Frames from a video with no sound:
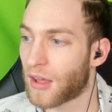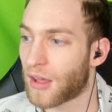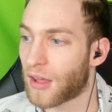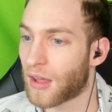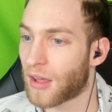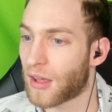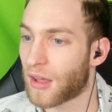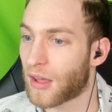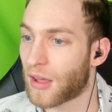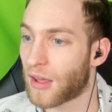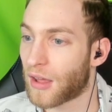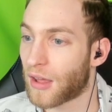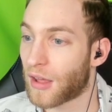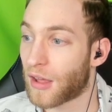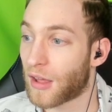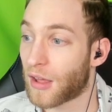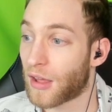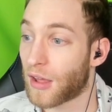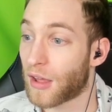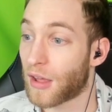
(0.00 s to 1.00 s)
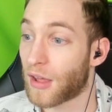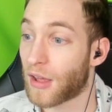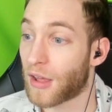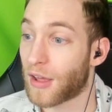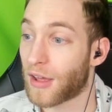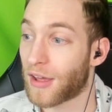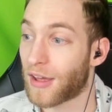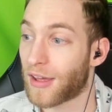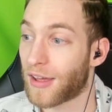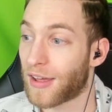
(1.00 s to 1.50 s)
for four thousand
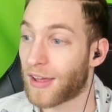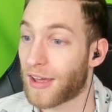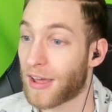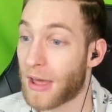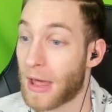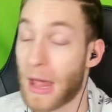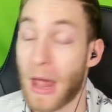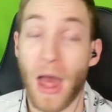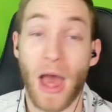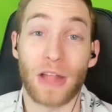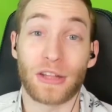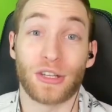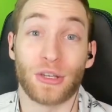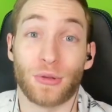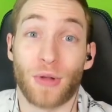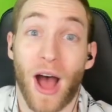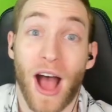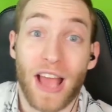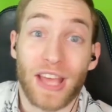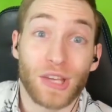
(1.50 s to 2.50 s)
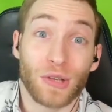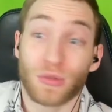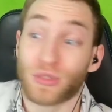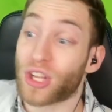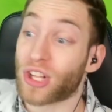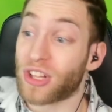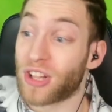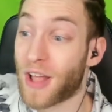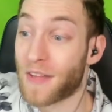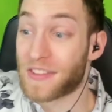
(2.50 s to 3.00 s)
coins. Dude, I used
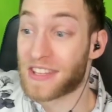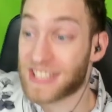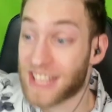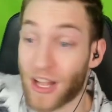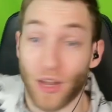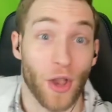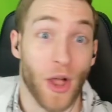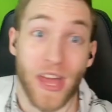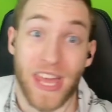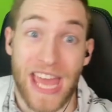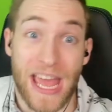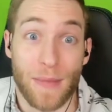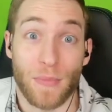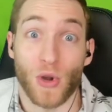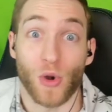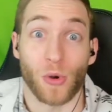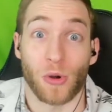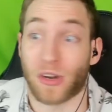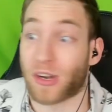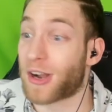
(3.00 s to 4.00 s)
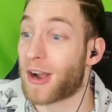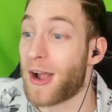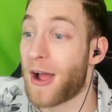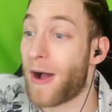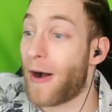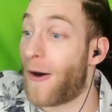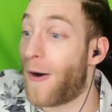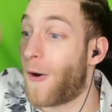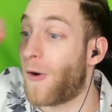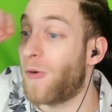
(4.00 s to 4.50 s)
to love the Celadon so Game
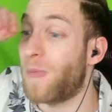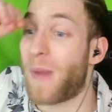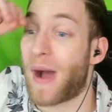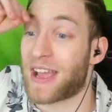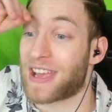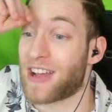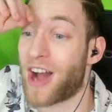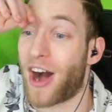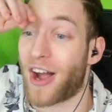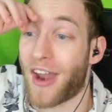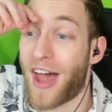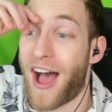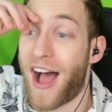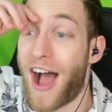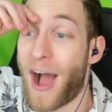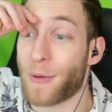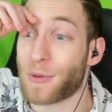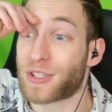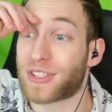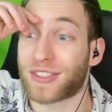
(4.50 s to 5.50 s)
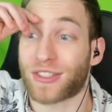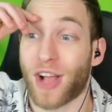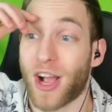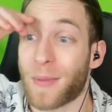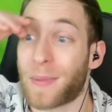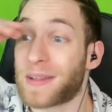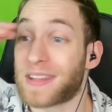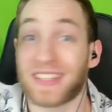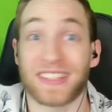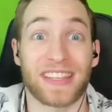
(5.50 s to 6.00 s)
Corner. Oh my god, I was just
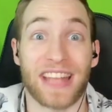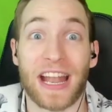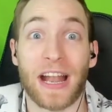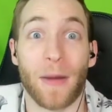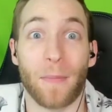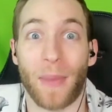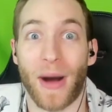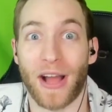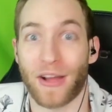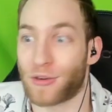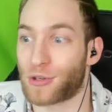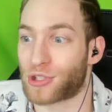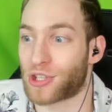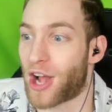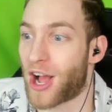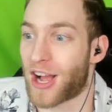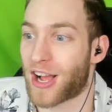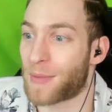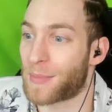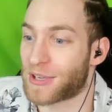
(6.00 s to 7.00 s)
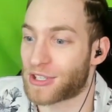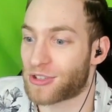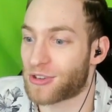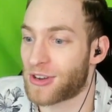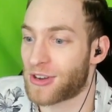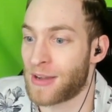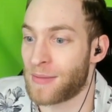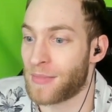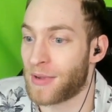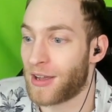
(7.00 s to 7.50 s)
talking about this today on Bioshock, my
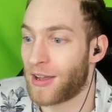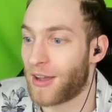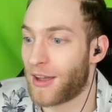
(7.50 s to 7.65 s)
stream.